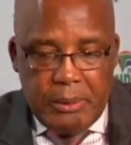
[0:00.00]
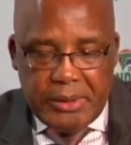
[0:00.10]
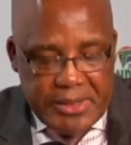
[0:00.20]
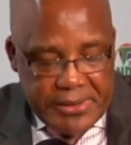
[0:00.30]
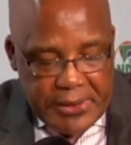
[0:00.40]

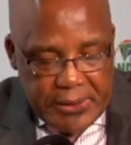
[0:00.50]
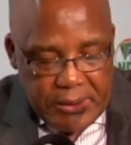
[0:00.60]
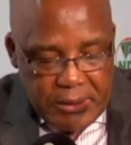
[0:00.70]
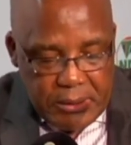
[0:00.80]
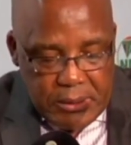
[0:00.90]

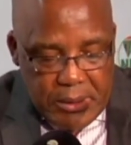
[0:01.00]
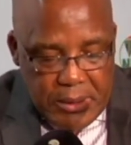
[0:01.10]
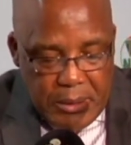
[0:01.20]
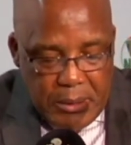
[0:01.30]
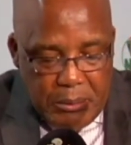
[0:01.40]
treating
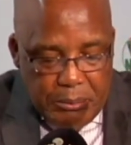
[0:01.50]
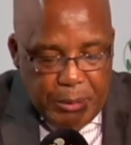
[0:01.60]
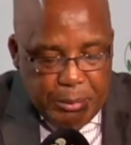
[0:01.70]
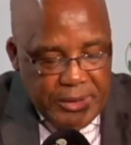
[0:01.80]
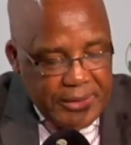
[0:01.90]

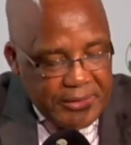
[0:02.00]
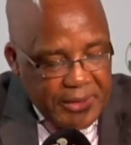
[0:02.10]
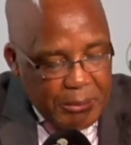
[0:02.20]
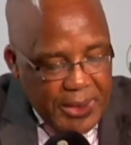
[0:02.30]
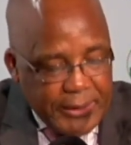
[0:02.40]
people in the
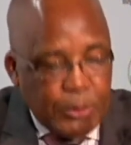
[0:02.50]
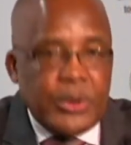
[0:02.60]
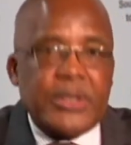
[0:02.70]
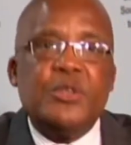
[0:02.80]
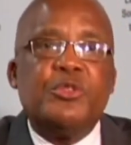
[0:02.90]
same
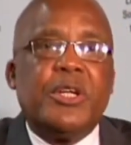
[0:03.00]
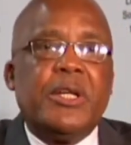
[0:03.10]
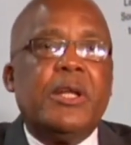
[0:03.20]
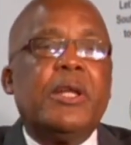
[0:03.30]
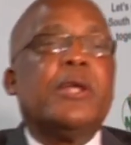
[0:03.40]
category
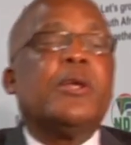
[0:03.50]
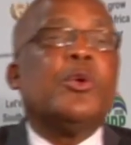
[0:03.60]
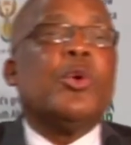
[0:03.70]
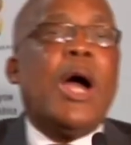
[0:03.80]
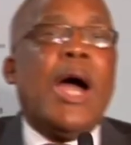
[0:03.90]
differently.
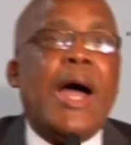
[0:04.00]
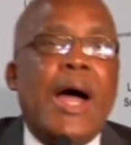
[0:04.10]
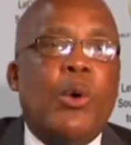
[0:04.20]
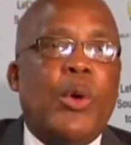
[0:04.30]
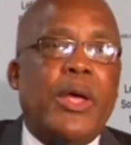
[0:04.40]
You are
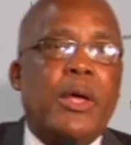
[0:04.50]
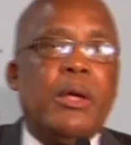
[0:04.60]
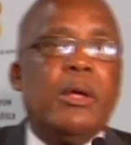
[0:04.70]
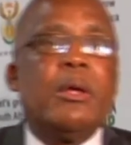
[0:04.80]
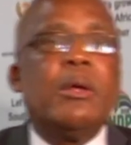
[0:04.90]
aware
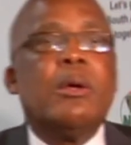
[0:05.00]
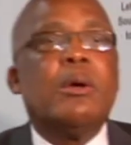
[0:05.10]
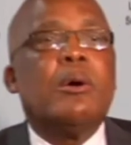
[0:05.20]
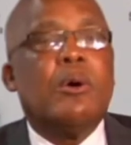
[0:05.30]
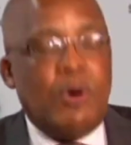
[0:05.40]

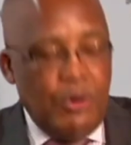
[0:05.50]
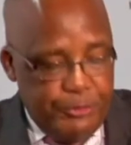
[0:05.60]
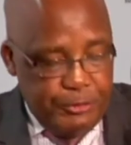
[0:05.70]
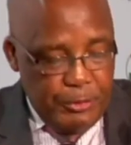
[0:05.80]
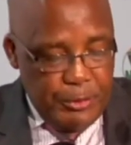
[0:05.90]

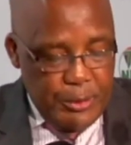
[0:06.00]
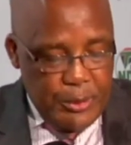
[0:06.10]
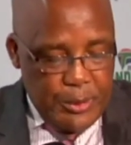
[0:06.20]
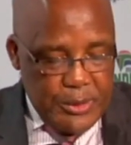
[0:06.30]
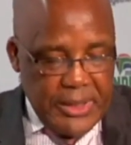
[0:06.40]
of
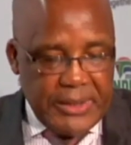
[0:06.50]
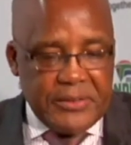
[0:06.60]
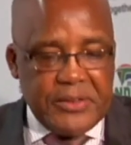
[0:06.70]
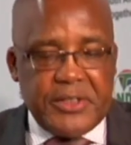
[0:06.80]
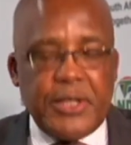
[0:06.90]
the
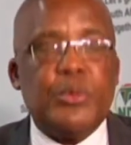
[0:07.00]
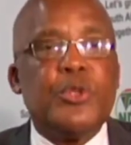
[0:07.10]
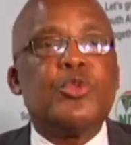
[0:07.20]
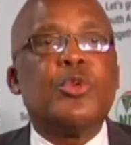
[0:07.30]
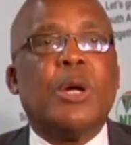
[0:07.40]
decision
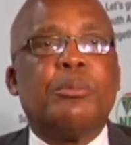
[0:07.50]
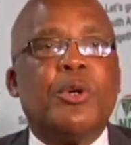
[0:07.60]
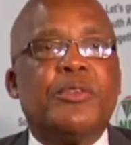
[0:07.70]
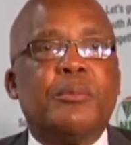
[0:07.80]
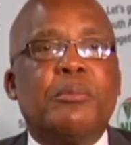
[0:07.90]
we took
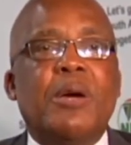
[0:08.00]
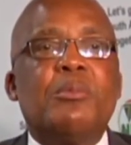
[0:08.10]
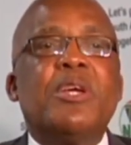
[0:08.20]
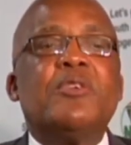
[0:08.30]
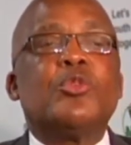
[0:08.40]
about
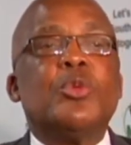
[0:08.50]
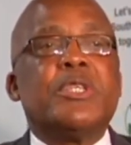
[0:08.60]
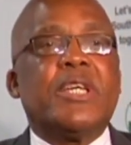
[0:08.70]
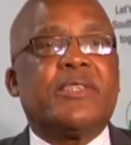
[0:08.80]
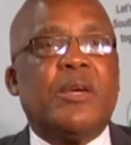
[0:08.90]
Zimbabweans,
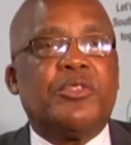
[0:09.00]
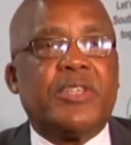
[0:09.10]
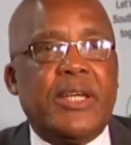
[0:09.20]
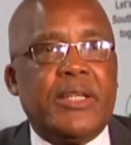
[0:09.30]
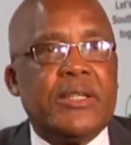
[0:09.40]
which, as I've
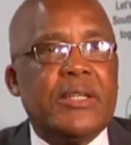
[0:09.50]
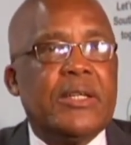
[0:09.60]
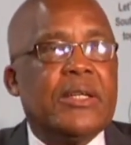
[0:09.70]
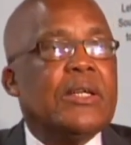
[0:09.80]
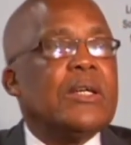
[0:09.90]
said,
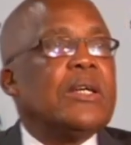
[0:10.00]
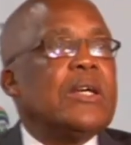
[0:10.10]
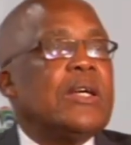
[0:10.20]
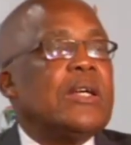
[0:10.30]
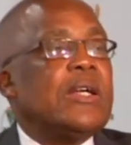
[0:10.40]

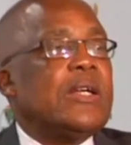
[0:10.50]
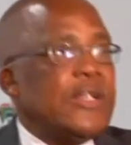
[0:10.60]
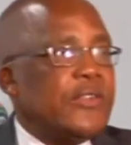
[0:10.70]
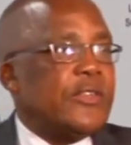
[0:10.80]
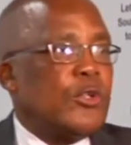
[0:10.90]

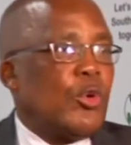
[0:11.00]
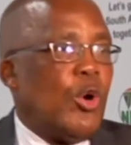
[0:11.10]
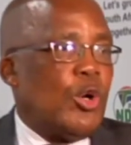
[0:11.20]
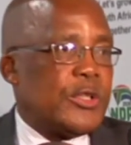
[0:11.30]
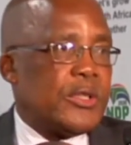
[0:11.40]
is in
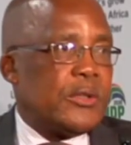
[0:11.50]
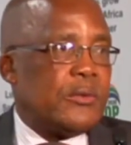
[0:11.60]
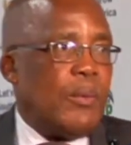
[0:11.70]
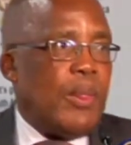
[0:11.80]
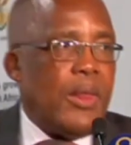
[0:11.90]
court.
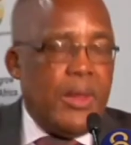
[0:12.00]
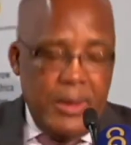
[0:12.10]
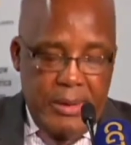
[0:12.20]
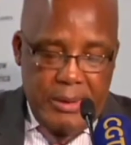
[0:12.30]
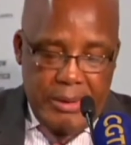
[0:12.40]

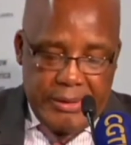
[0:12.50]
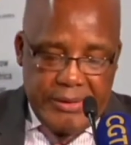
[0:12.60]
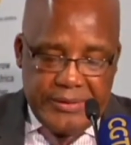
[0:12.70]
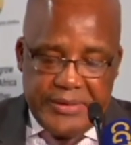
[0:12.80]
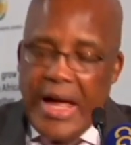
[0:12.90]

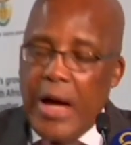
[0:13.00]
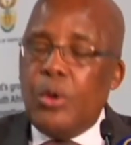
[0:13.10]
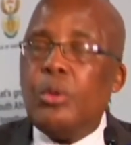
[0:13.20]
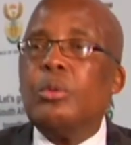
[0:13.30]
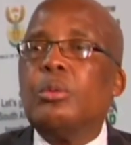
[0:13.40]
It is
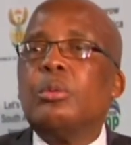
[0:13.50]
now